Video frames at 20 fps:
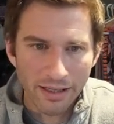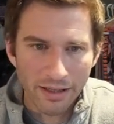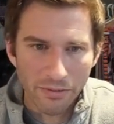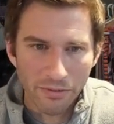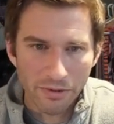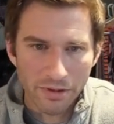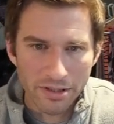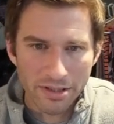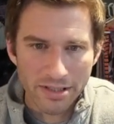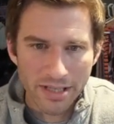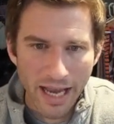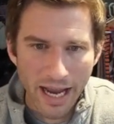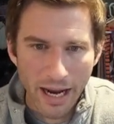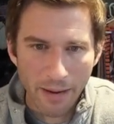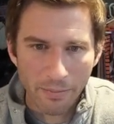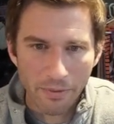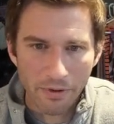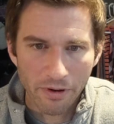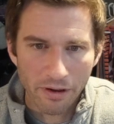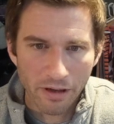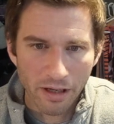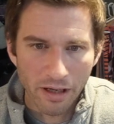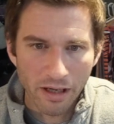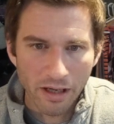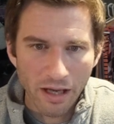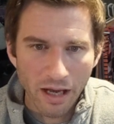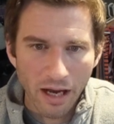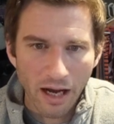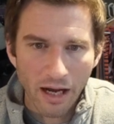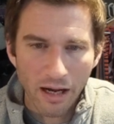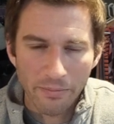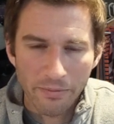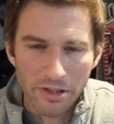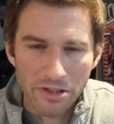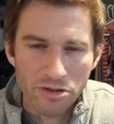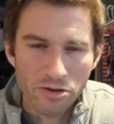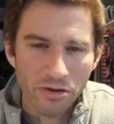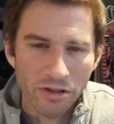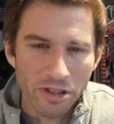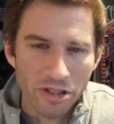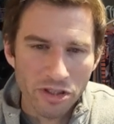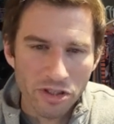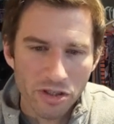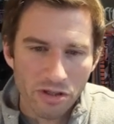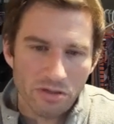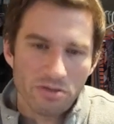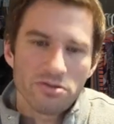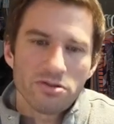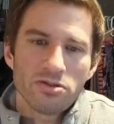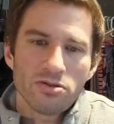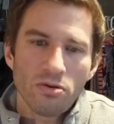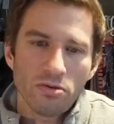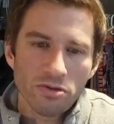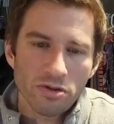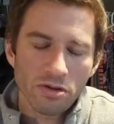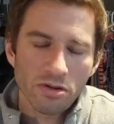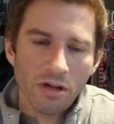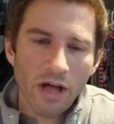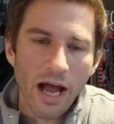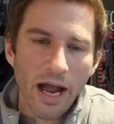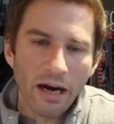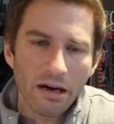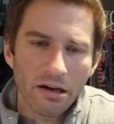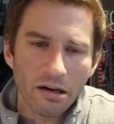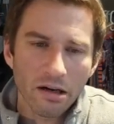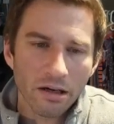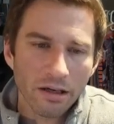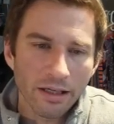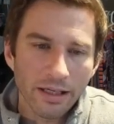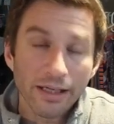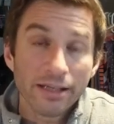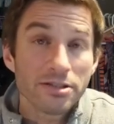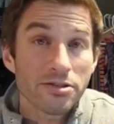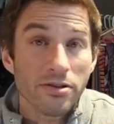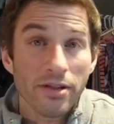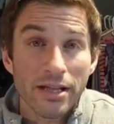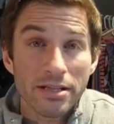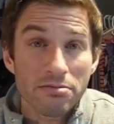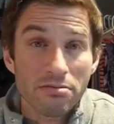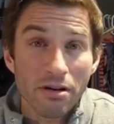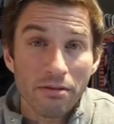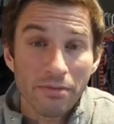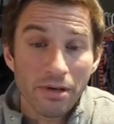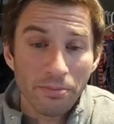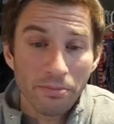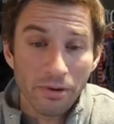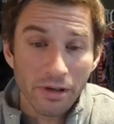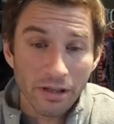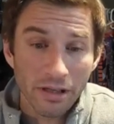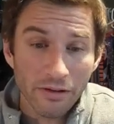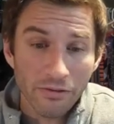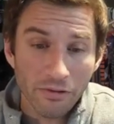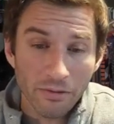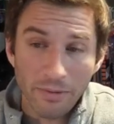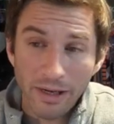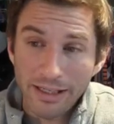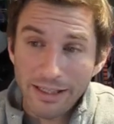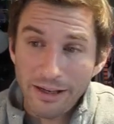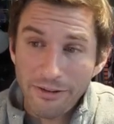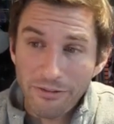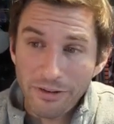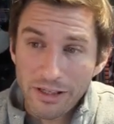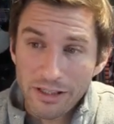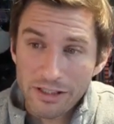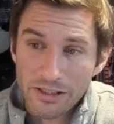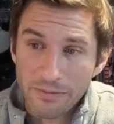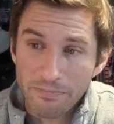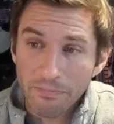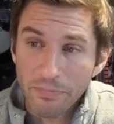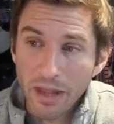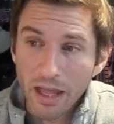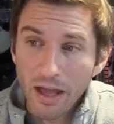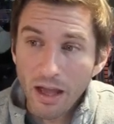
It was hampered, this traditional social hierarchy. And so that's what I'm going to put in there for my definition.